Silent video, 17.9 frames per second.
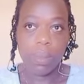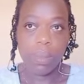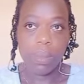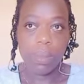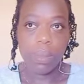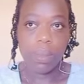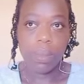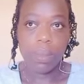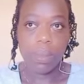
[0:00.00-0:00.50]

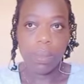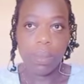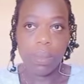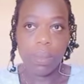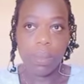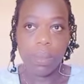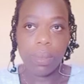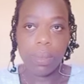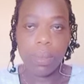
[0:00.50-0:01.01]

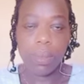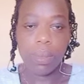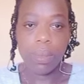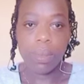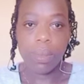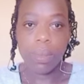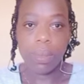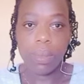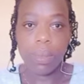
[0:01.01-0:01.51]

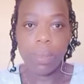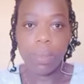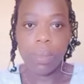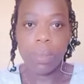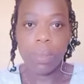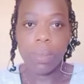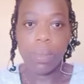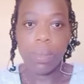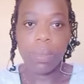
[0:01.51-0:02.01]

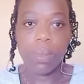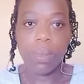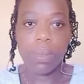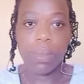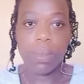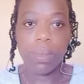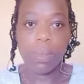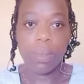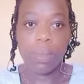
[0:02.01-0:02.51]

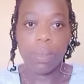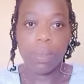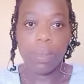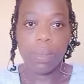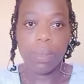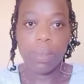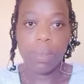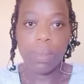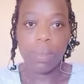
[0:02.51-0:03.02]

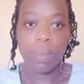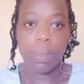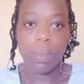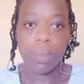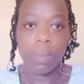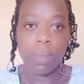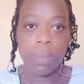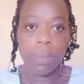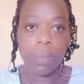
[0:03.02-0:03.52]

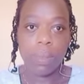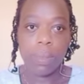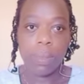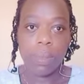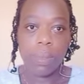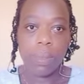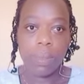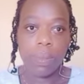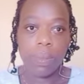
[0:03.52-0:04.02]

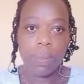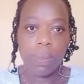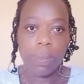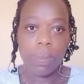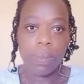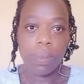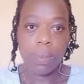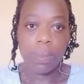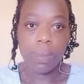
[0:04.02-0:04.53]

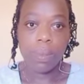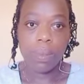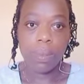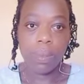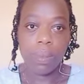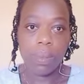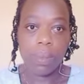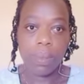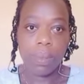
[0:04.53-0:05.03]

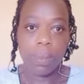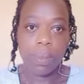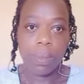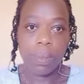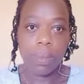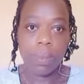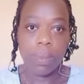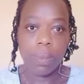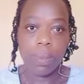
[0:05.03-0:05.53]

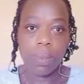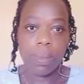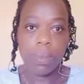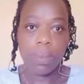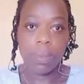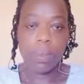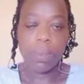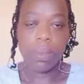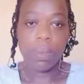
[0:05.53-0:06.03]

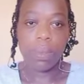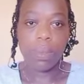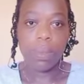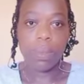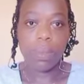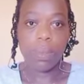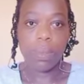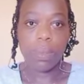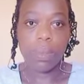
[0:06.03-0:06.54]

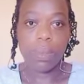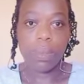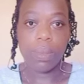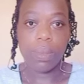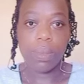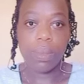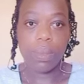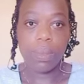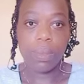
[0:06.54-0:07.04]

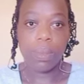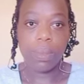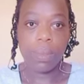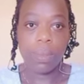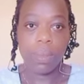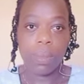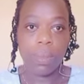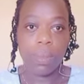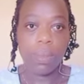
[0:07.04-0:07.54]

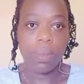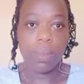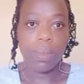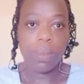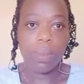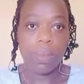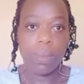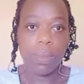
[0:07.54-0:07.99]
The person shown says nothing.